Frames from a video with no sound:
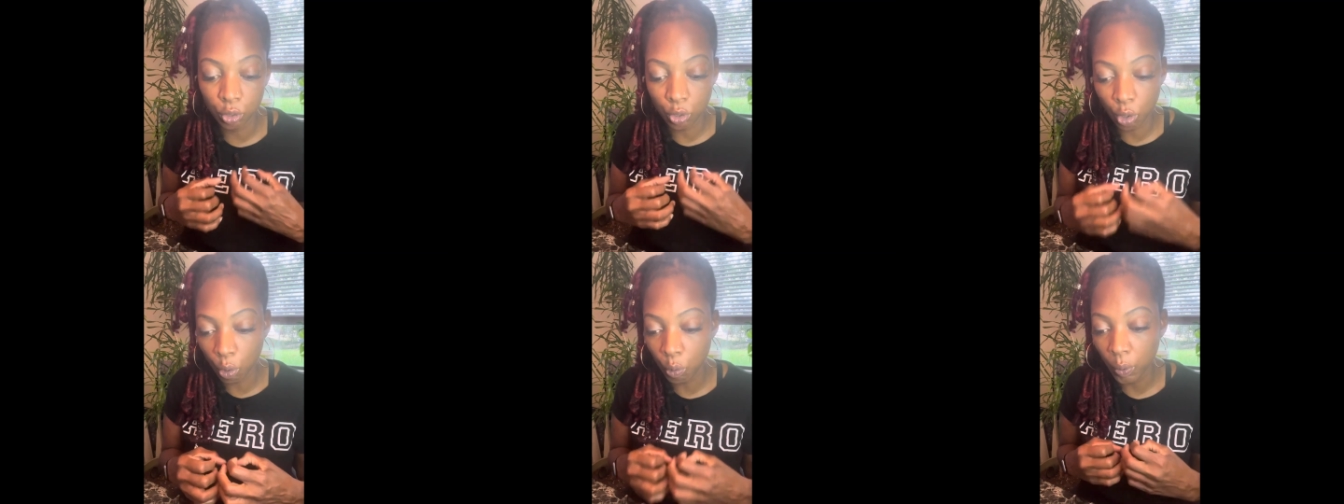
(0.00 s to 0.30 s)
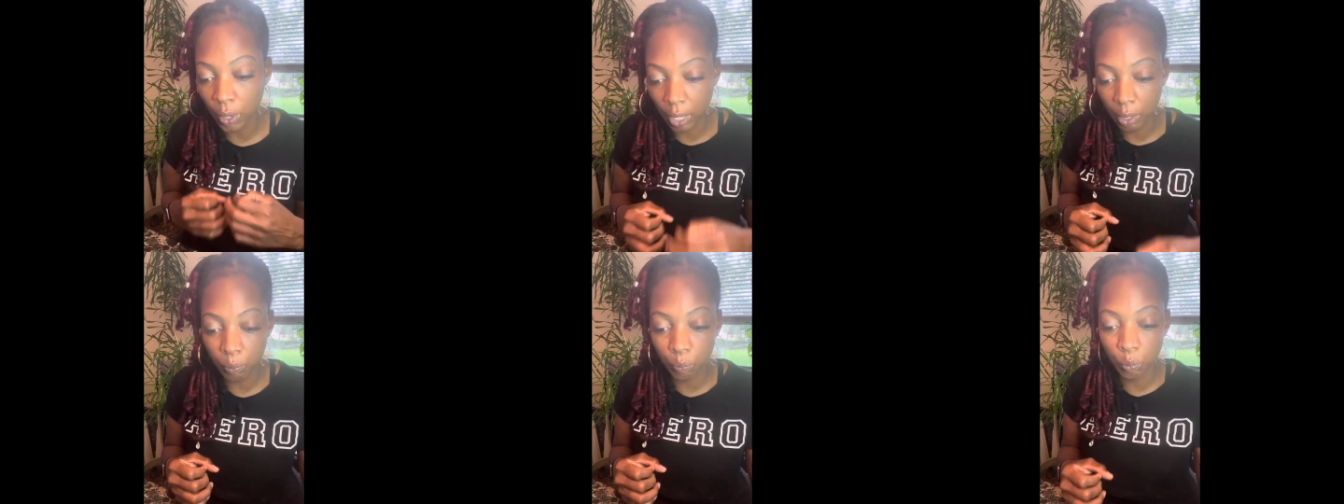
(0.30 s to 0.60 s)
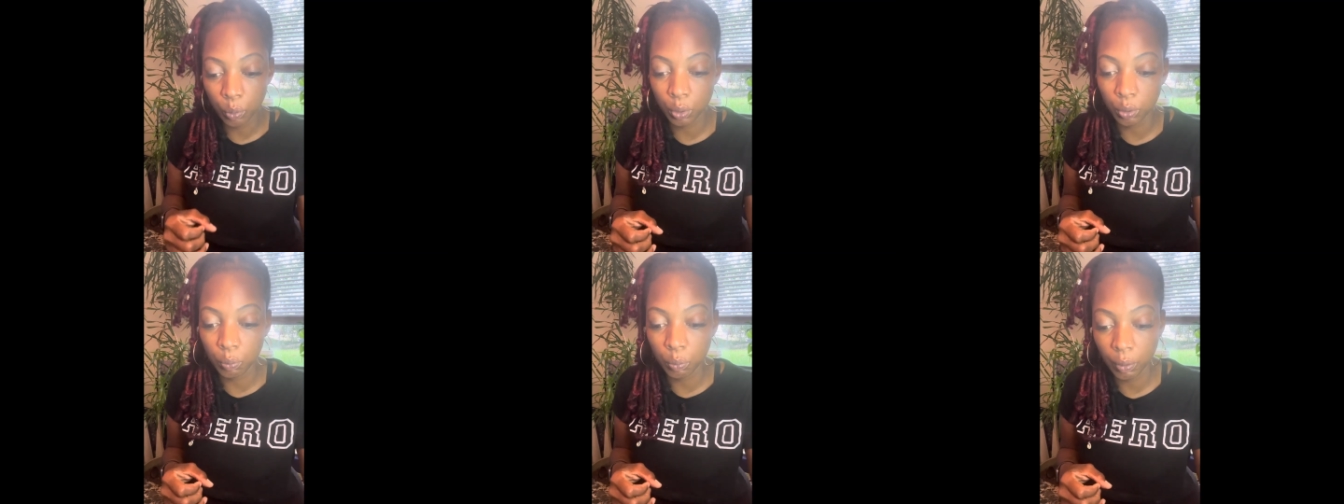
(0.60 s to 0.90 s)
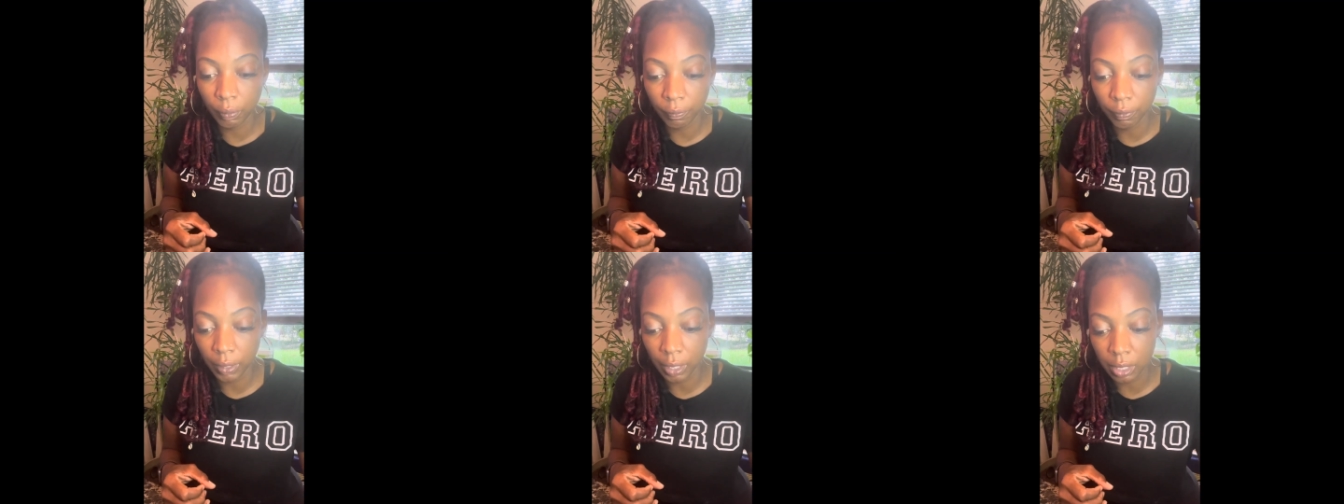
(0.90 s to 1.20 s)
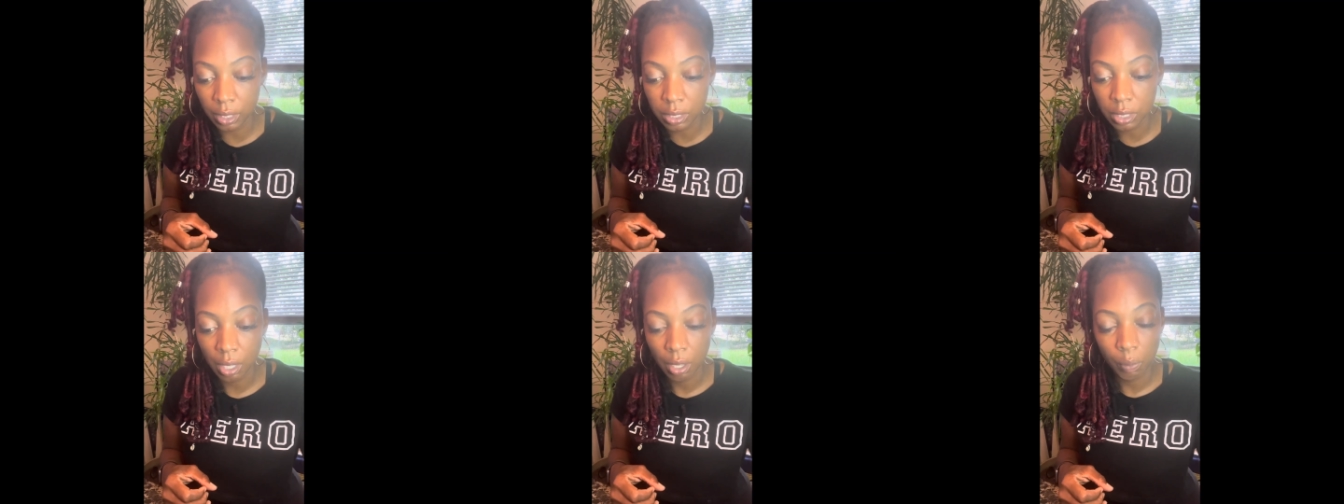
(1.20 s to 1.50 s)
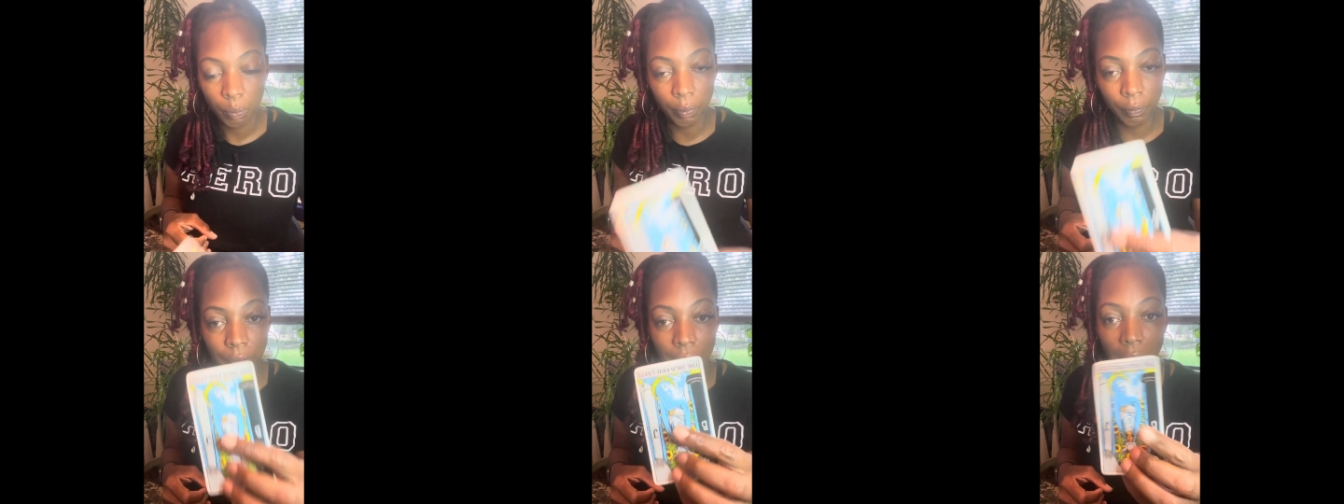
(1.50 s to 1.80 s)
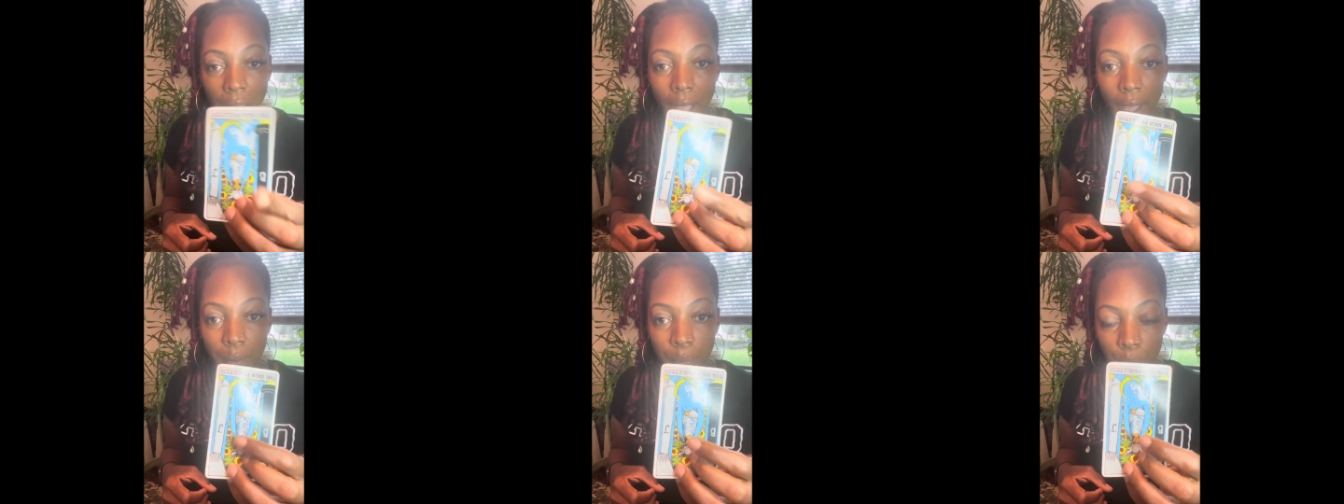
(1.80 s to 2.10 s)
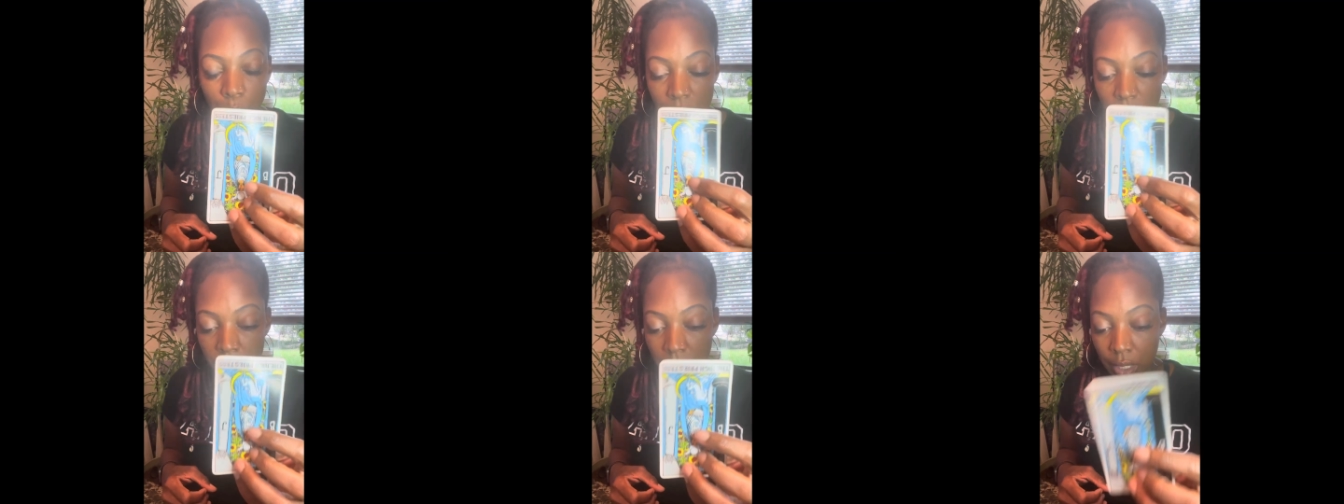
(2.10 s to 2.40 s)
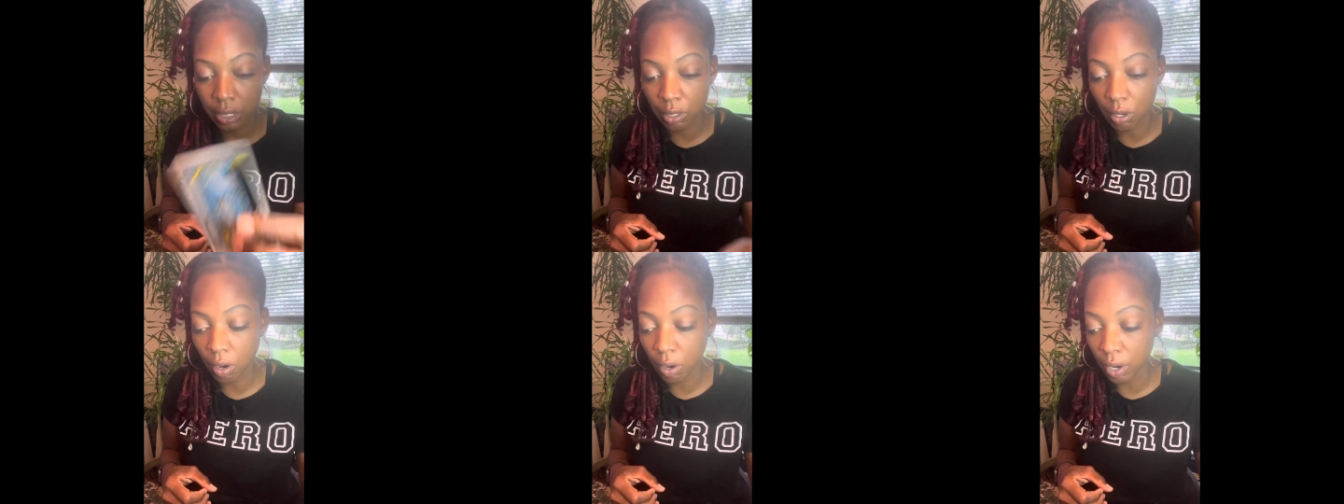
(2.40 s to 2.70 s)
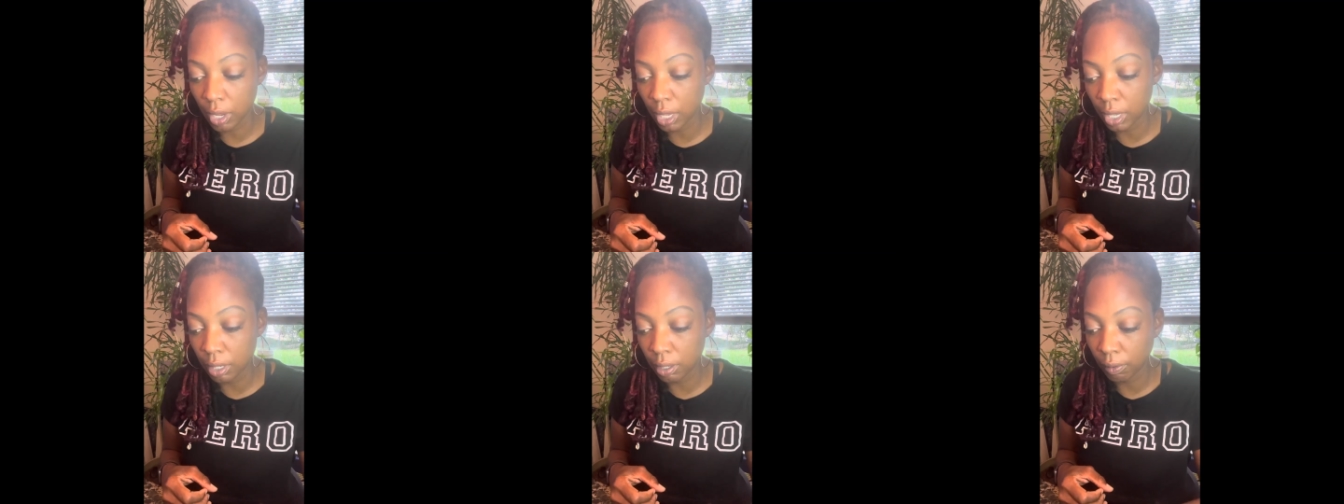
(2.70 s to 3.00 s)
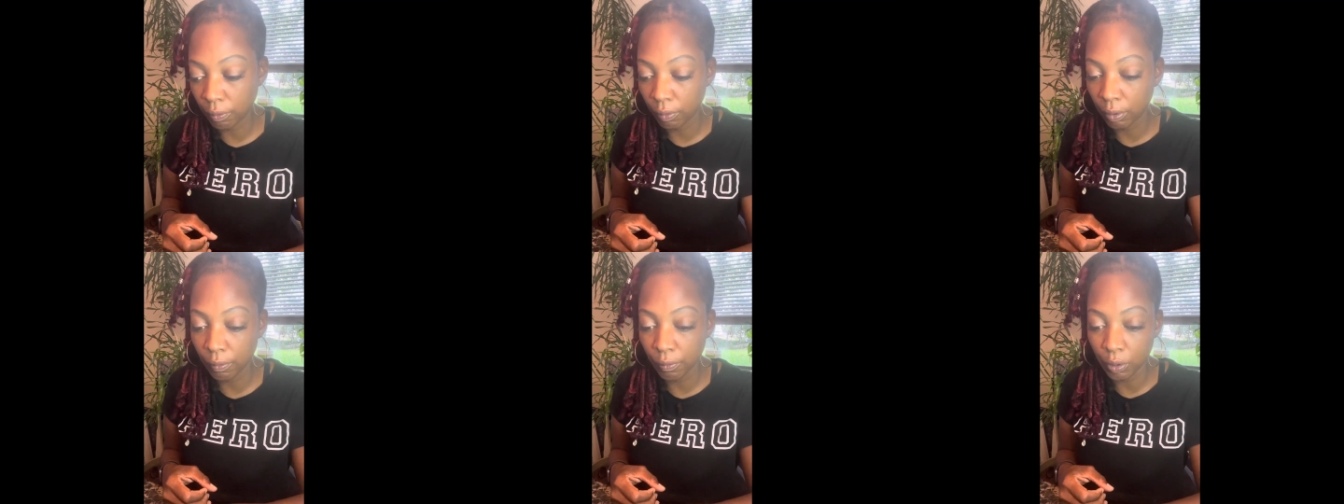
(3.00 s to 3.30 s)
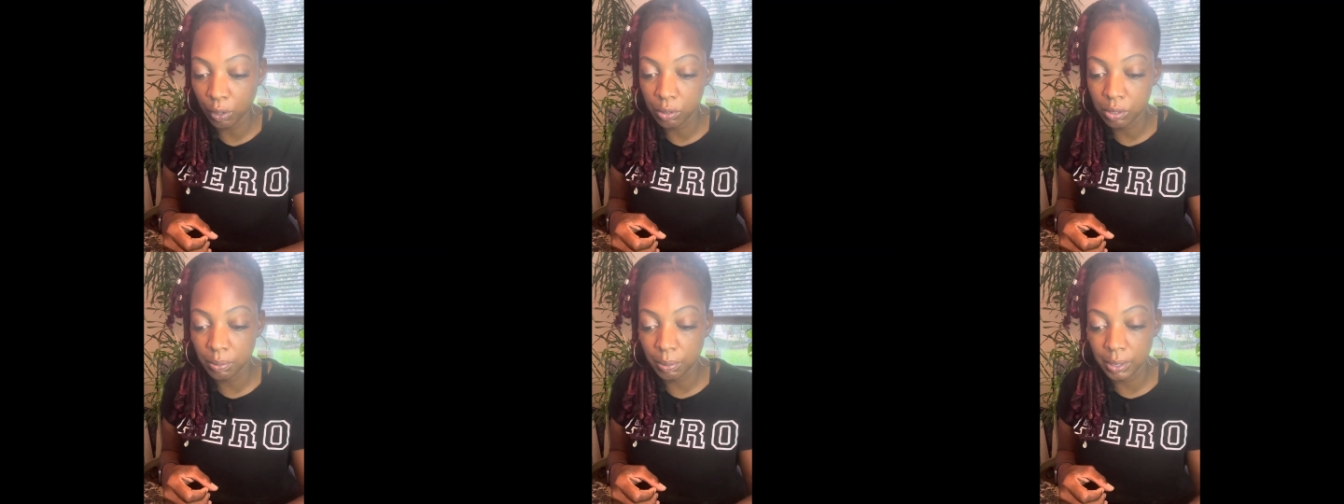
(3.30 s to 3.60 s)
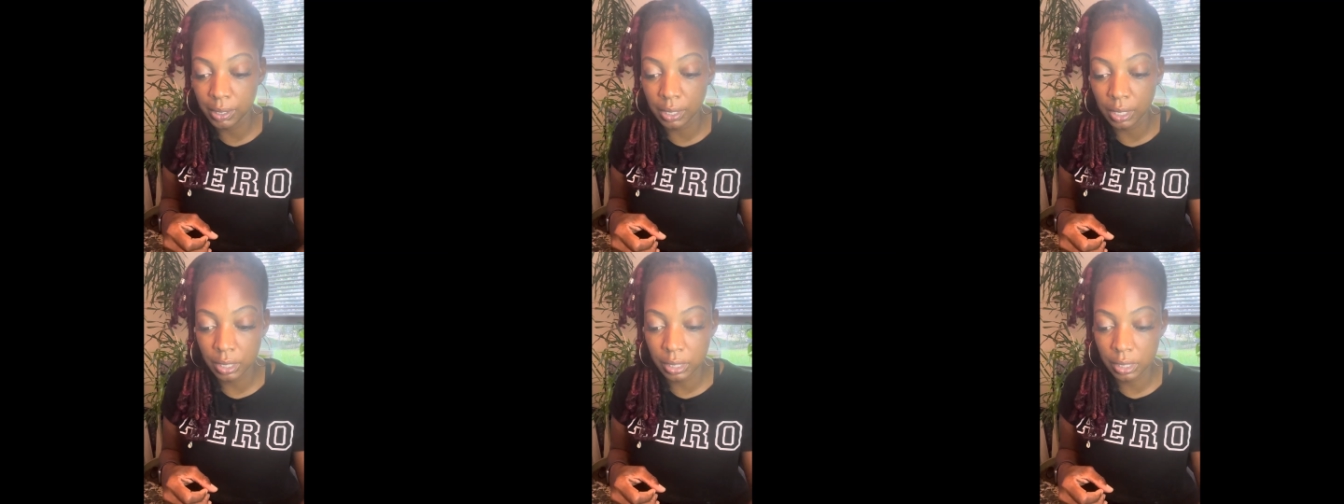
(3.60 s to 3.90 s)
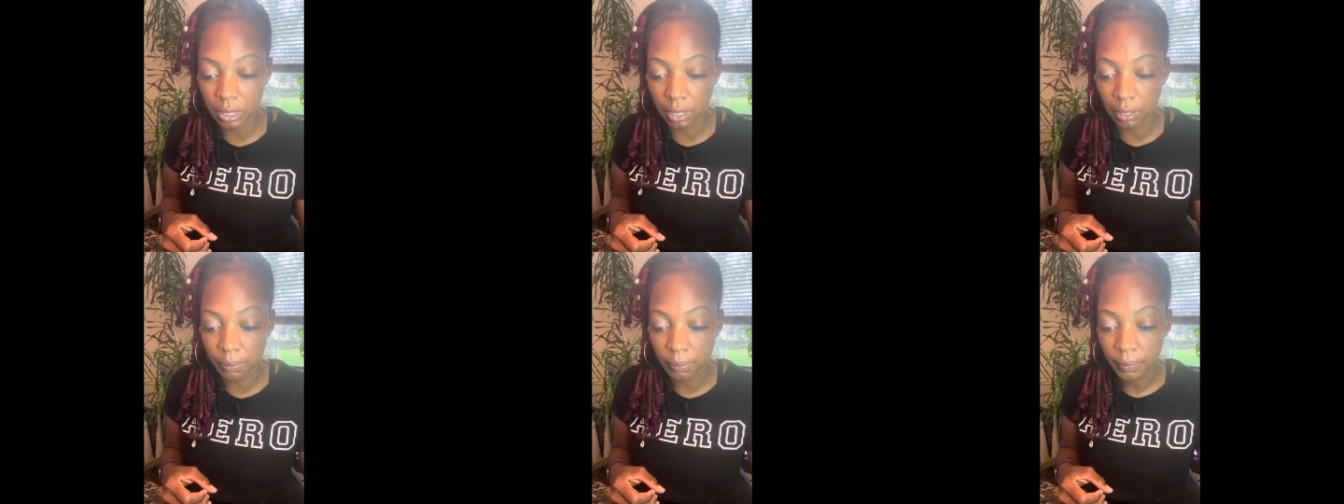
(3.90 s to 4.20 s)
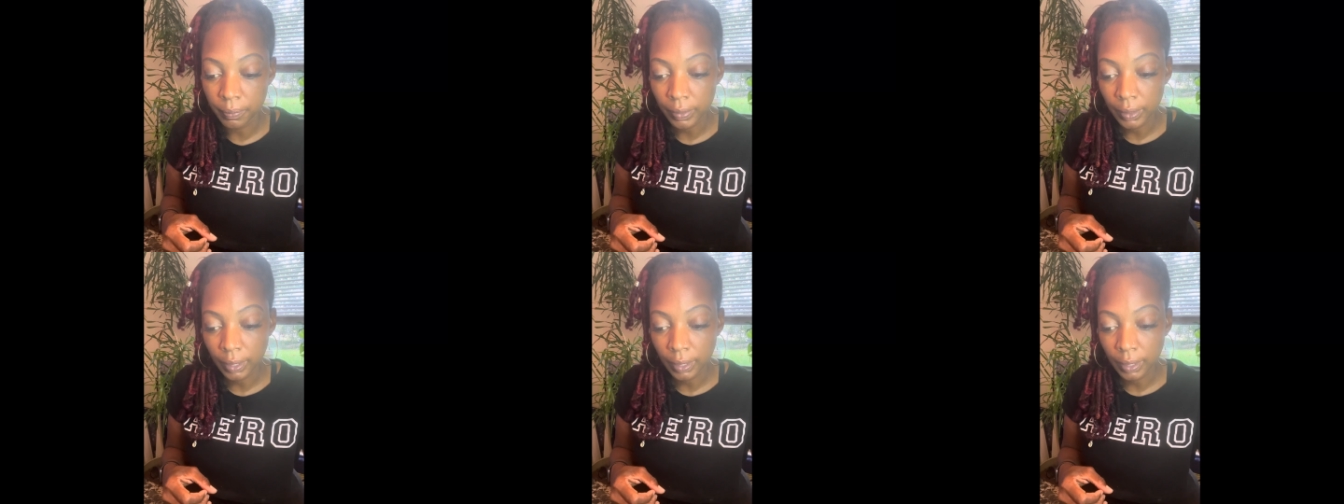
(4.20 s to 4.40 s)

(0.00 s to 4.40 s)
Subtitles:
Go inward with this, with the High Priestess card in the reverse position.